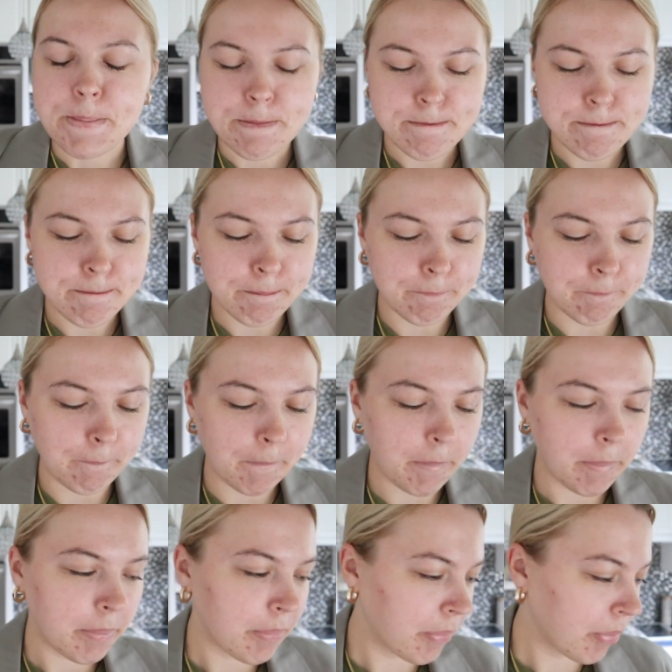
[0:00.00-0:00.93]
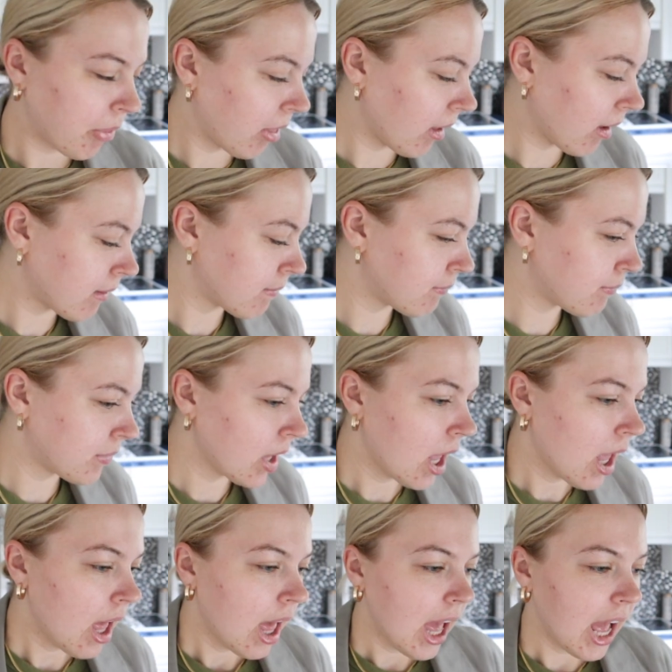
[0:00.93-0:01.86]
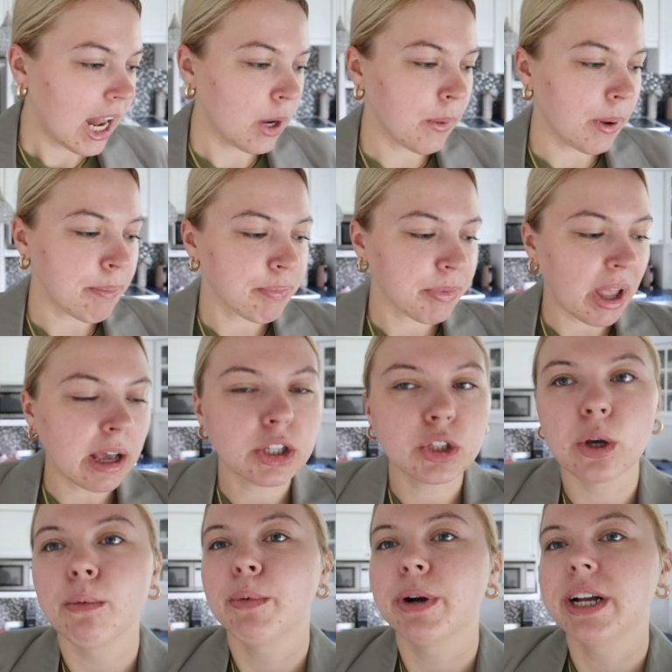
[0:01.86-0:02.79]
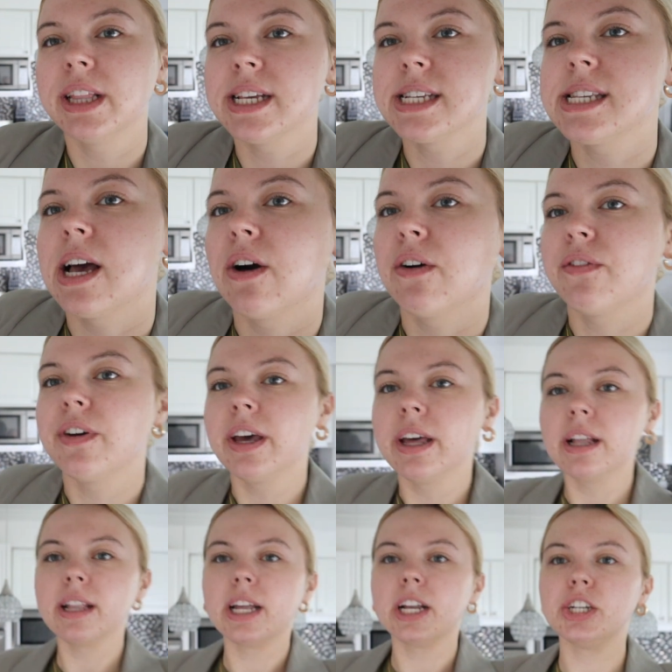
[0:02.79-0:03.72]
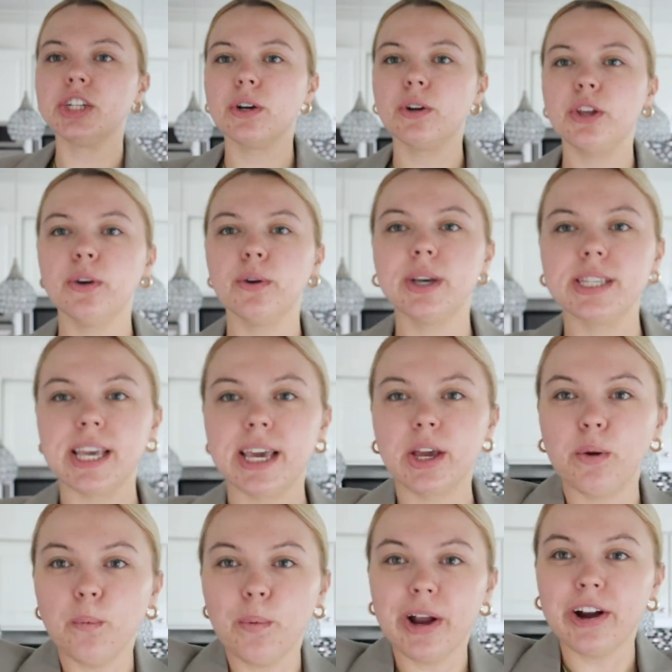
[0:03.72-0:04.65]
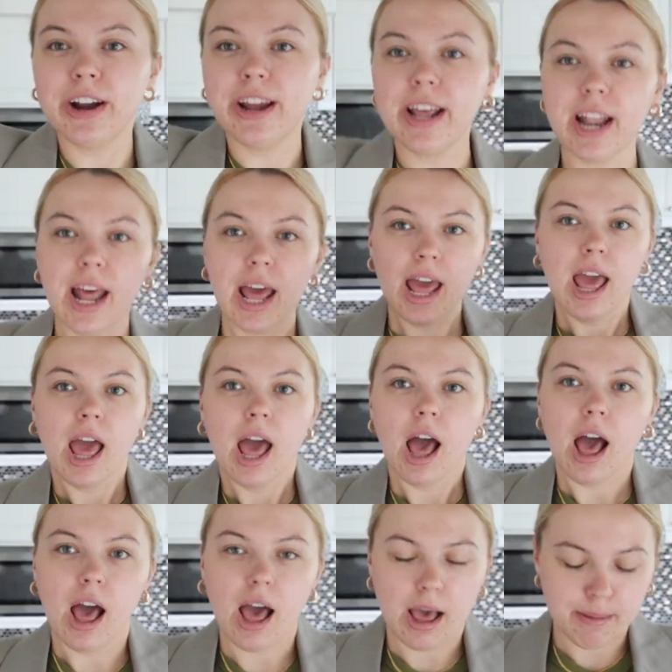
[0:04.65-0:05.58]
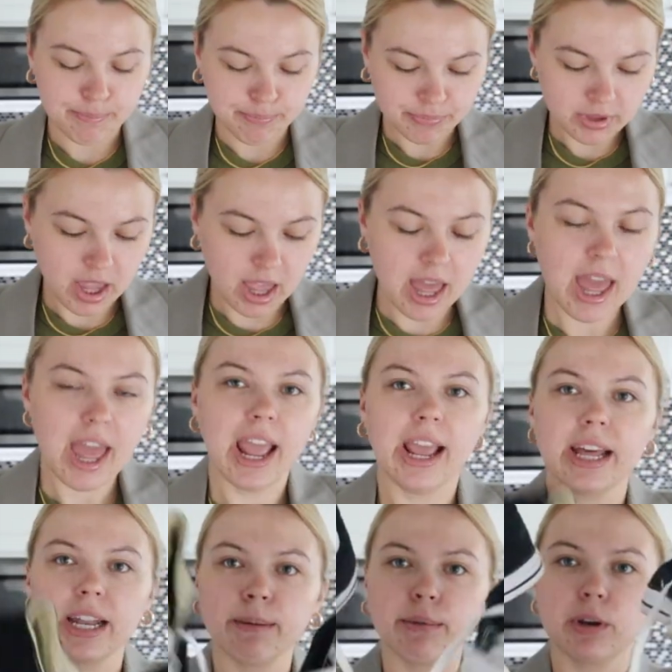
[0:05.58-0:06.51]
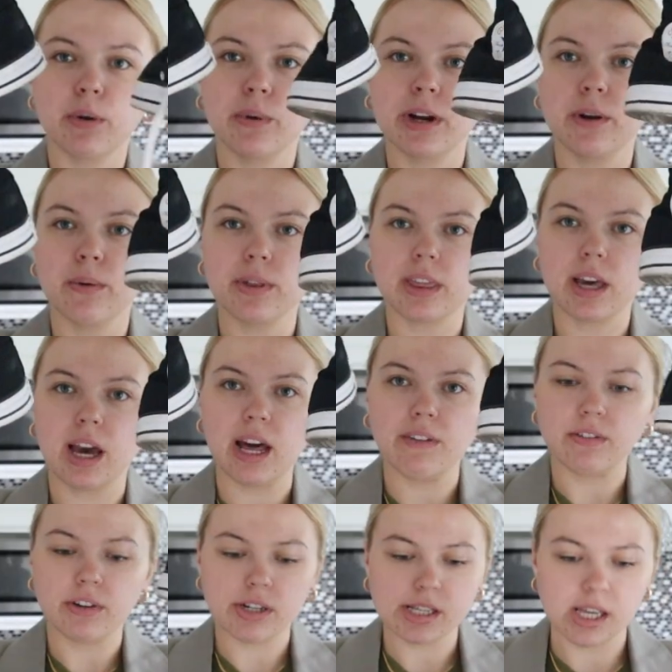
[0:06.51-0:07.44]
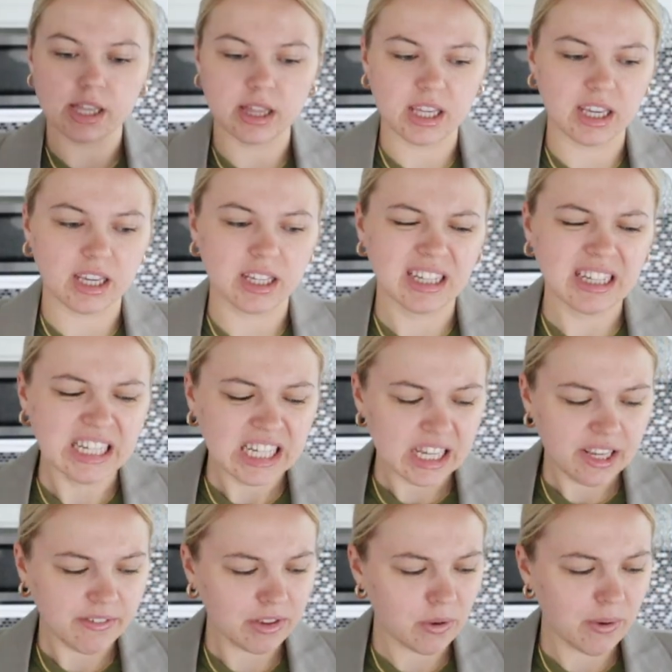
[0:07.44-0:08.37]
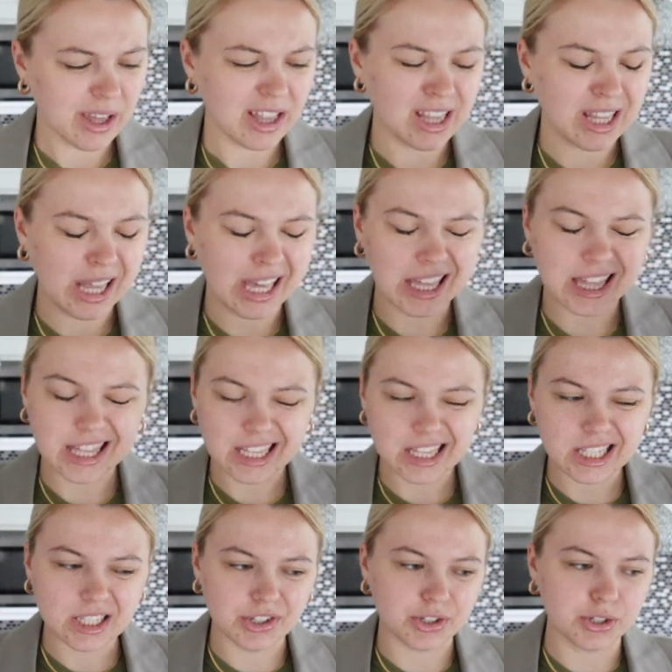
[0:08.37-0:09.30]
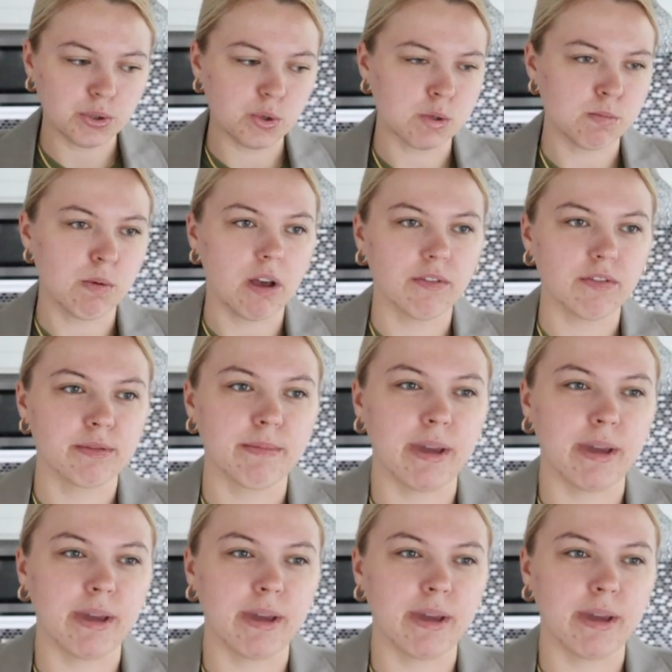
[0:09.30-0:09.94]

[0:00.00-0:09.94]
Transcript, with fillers: Mmm. Anyway, so I'm wearing this outfit that I showed you because I can wear it. Um, and I'm going to wear it with Converse, I think. Even though I, I think these are too small for